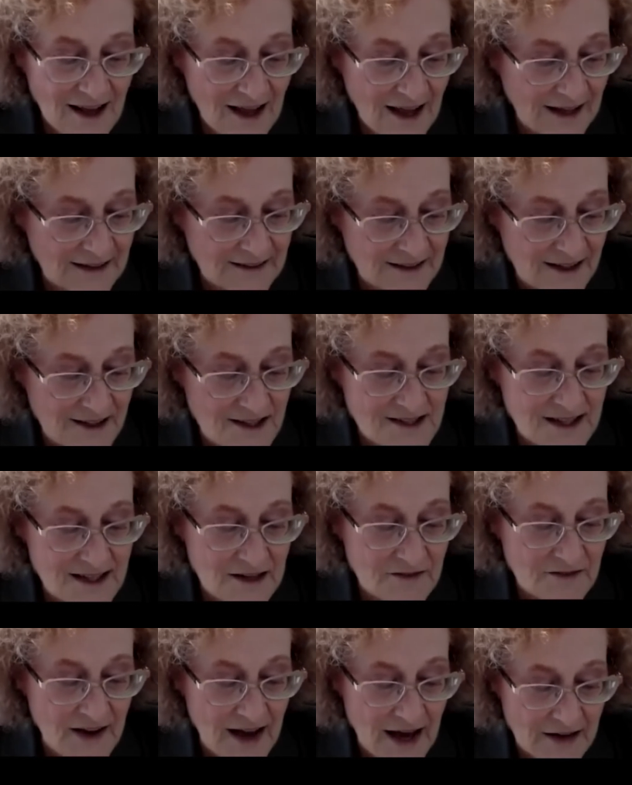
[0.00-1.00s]
and
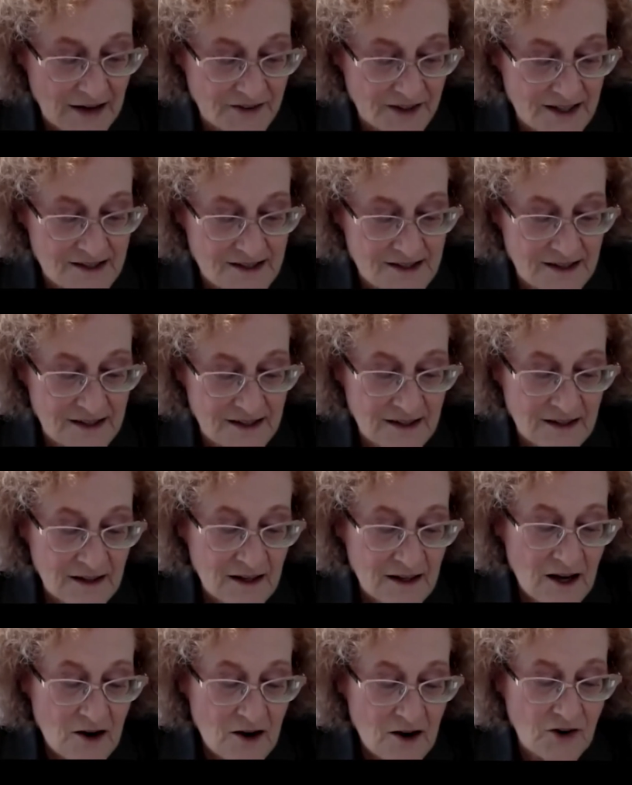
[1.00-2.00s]
legislative advocacy
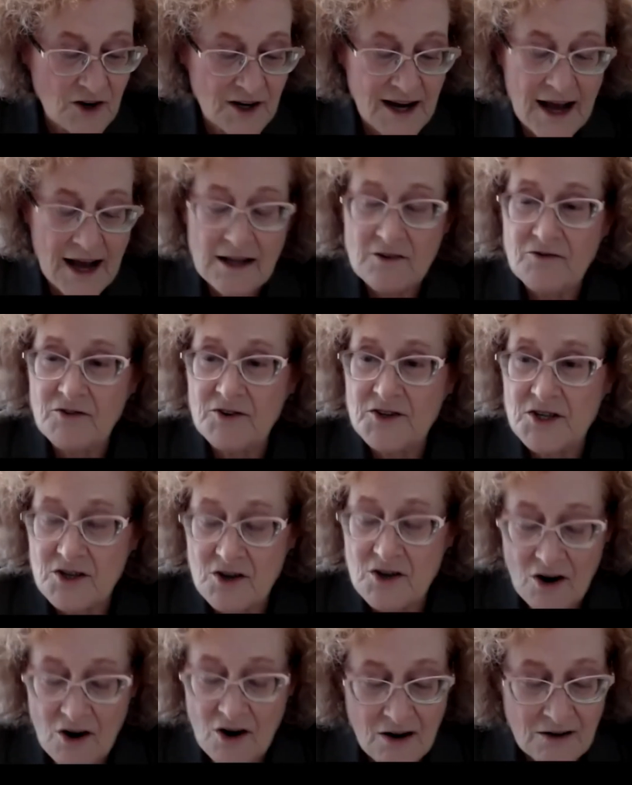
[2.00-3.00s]
for California
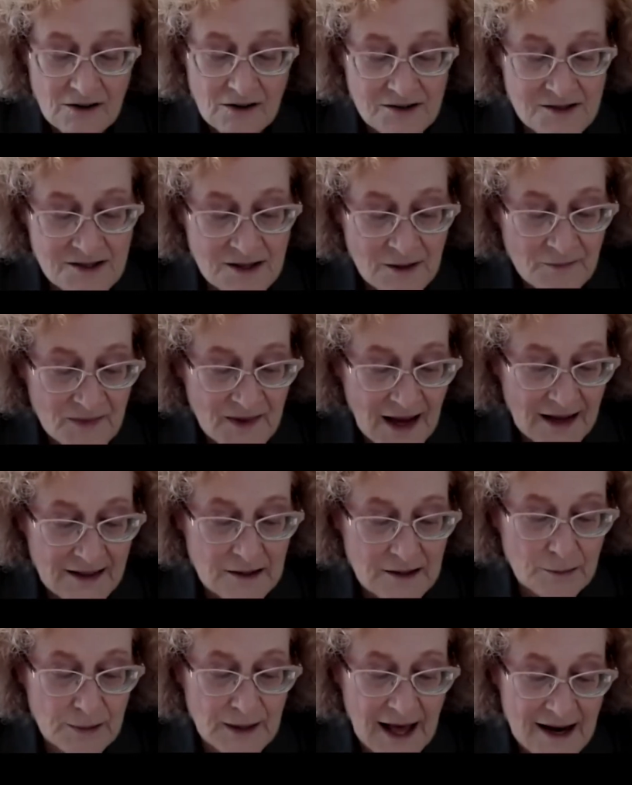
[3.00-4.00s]
Calls and the
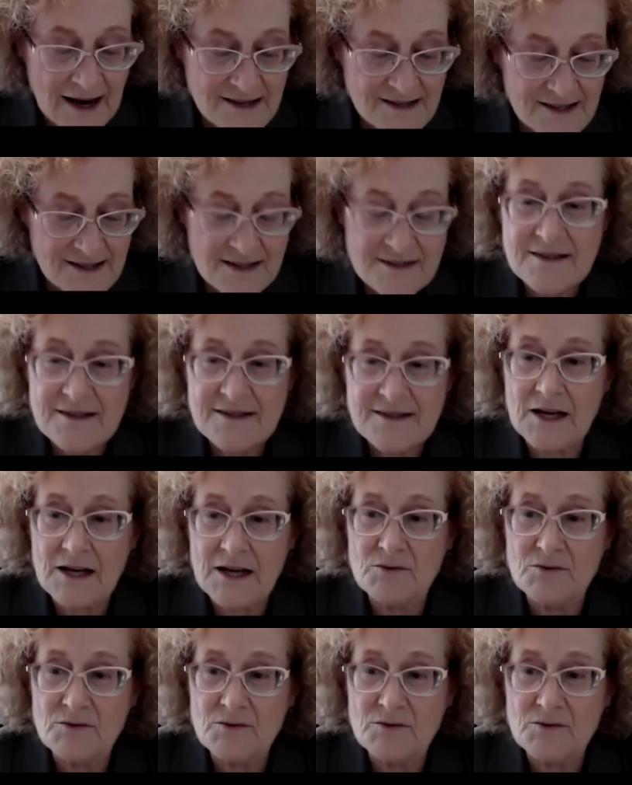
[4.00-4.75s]
Black Census and